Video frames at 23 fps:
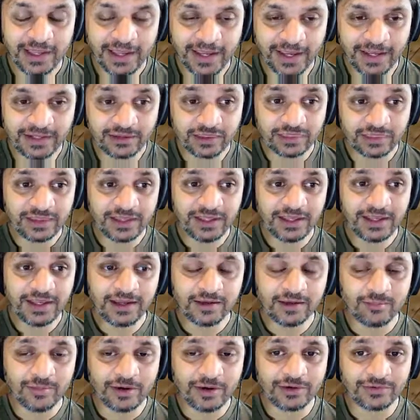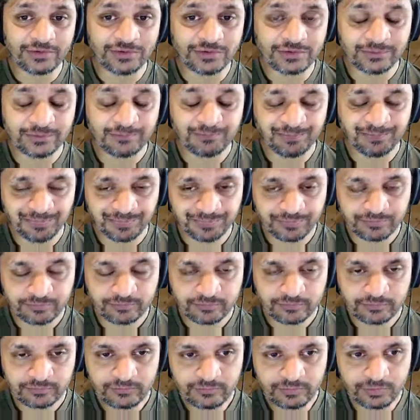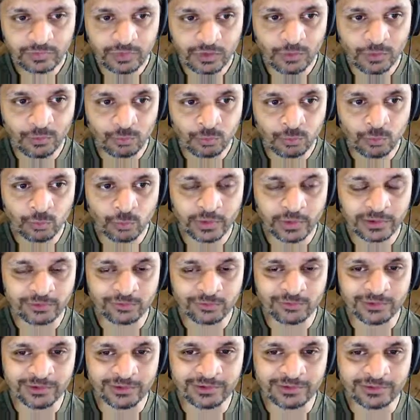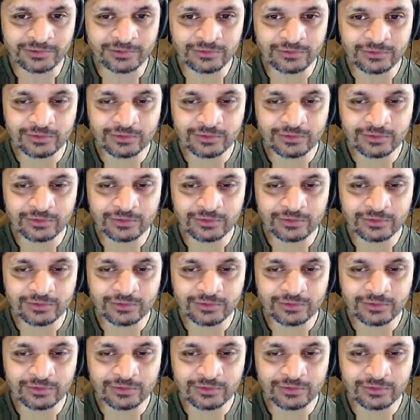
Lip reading: And thinking about what order to